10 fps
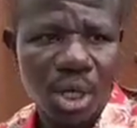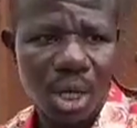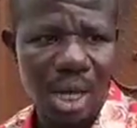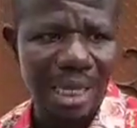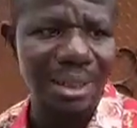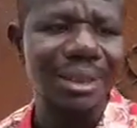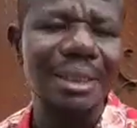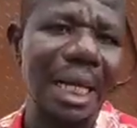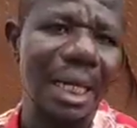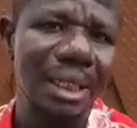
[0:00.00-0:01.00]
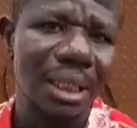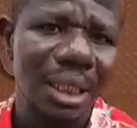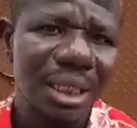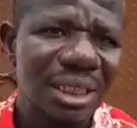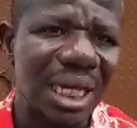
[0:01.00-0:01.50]
and said
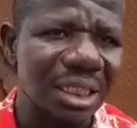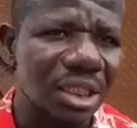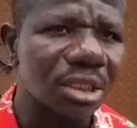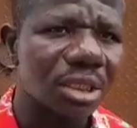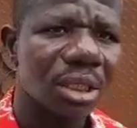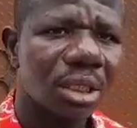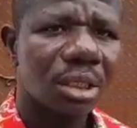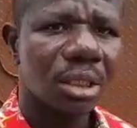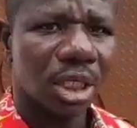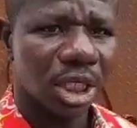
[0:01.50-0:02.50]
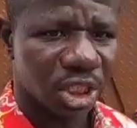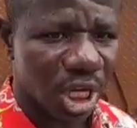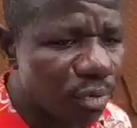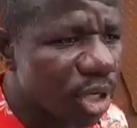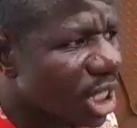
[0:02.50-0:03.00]
that is
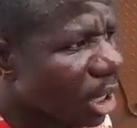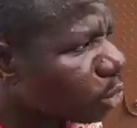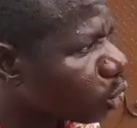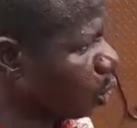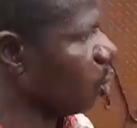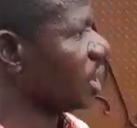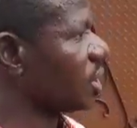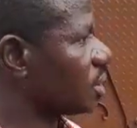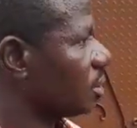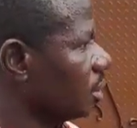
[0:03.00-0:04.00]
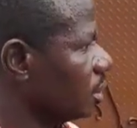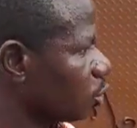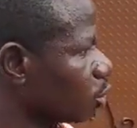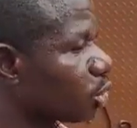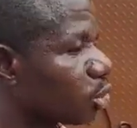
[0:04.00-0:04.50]
giving them 2 weeks
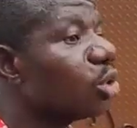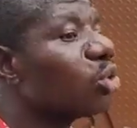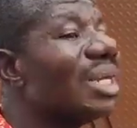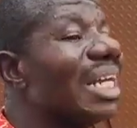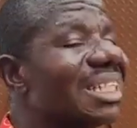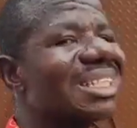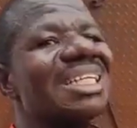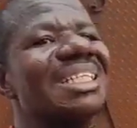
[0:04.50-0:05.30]
to choose within 6